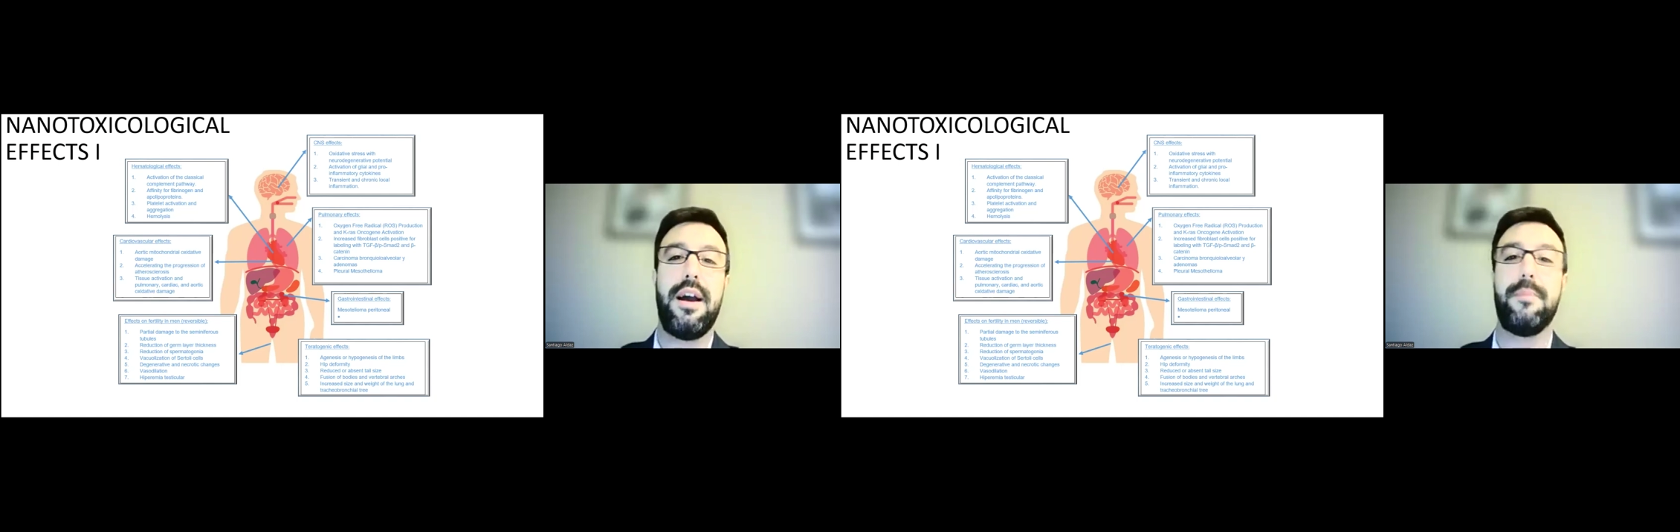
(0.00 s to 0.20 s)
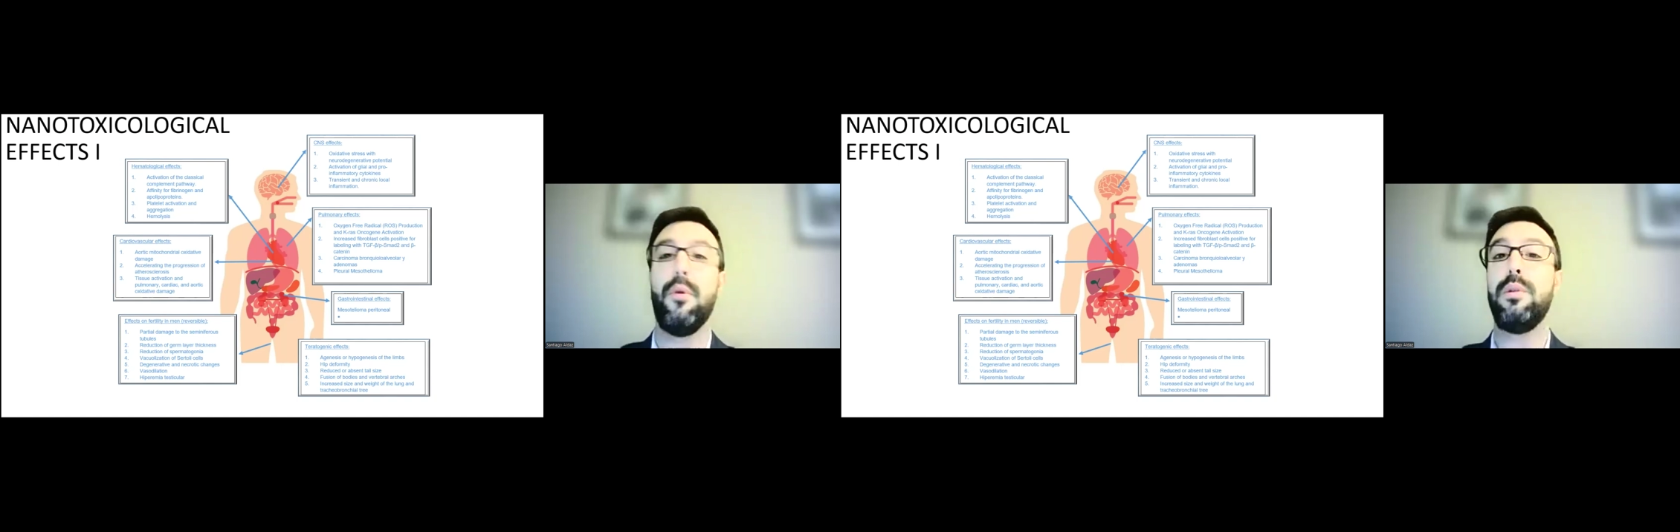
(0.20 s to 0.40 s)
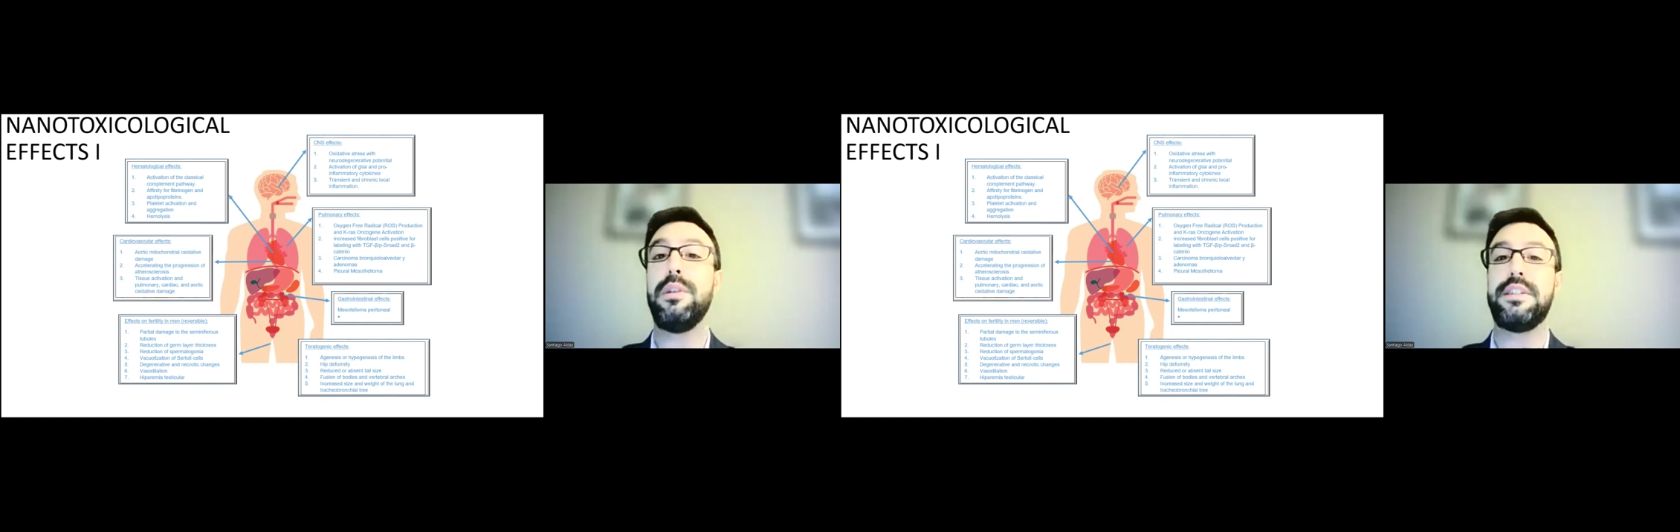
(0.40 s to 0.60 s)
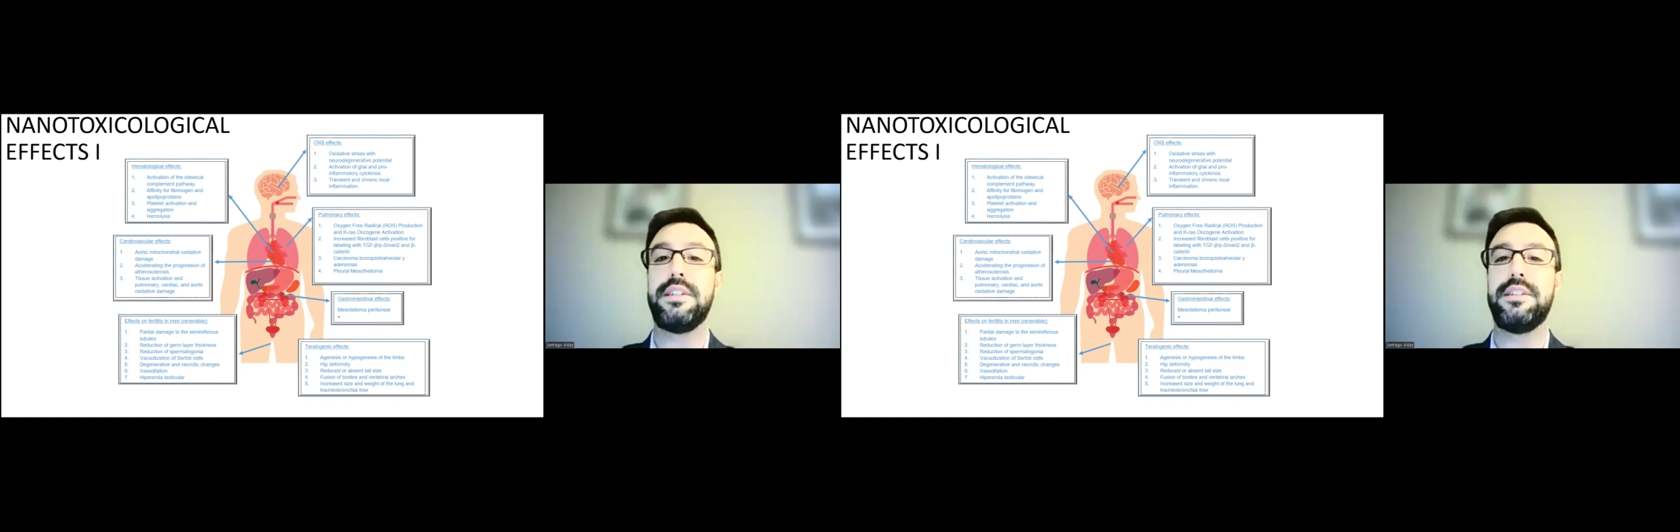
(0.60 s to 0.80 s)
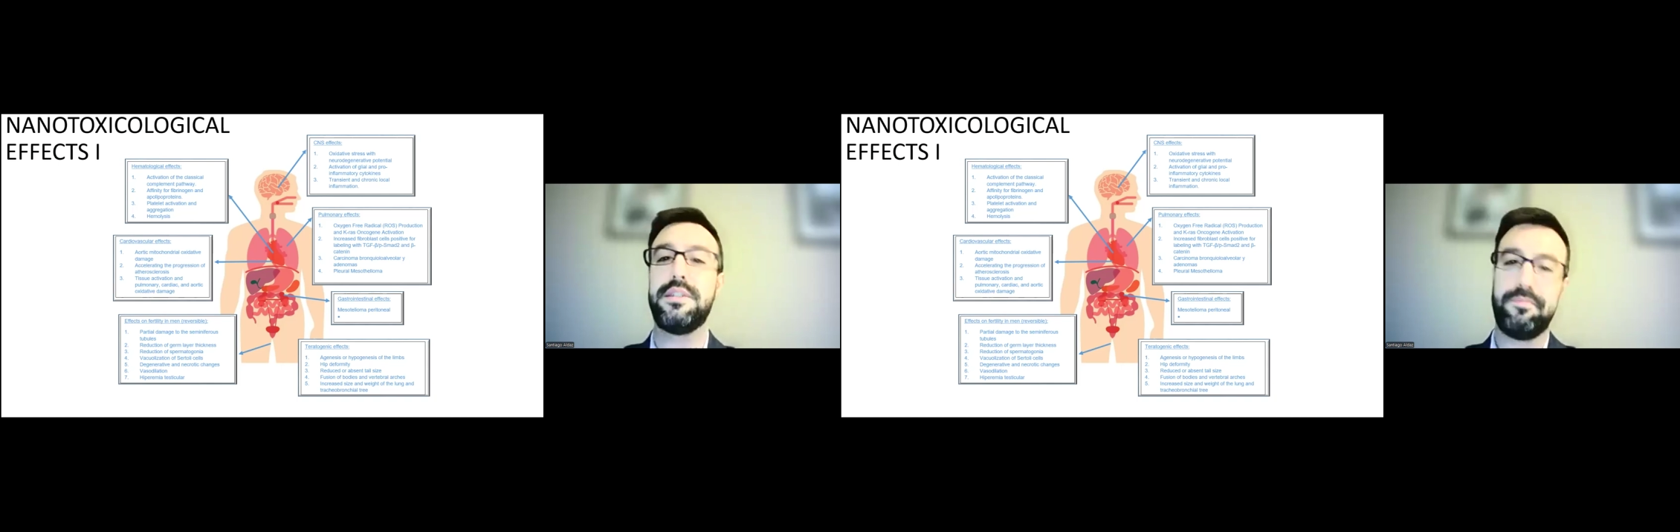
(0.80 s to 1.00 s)

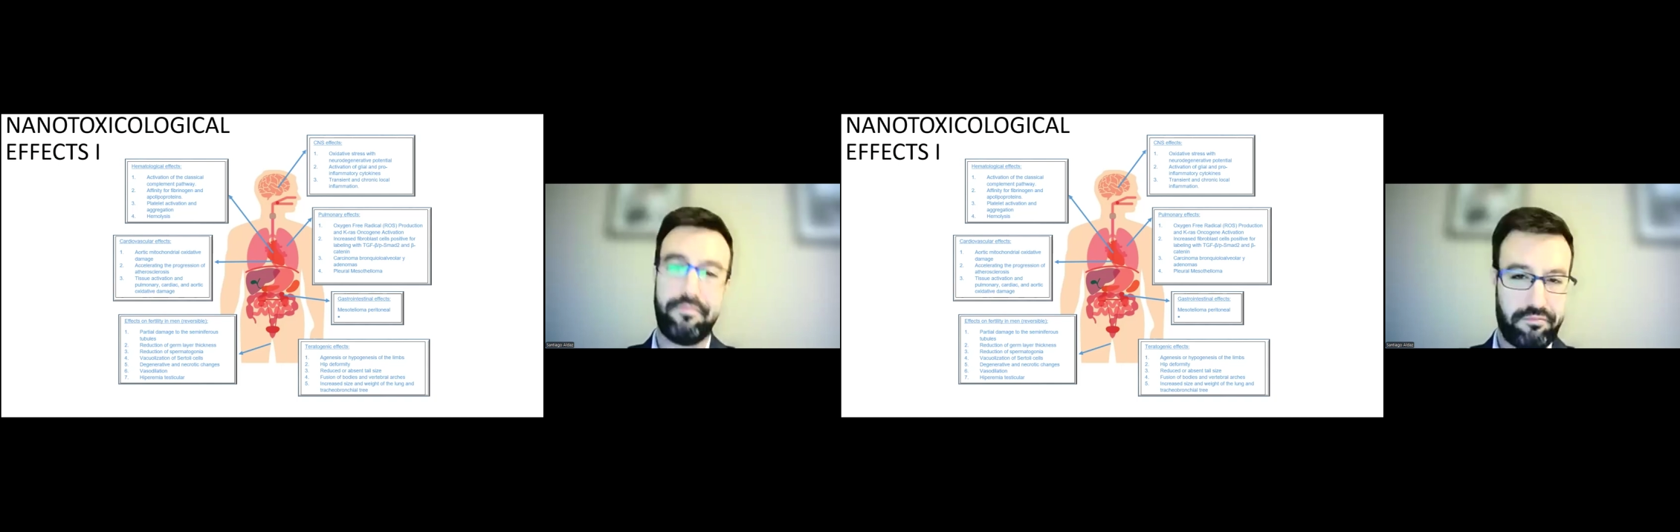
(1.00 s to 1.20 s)
hemolysis,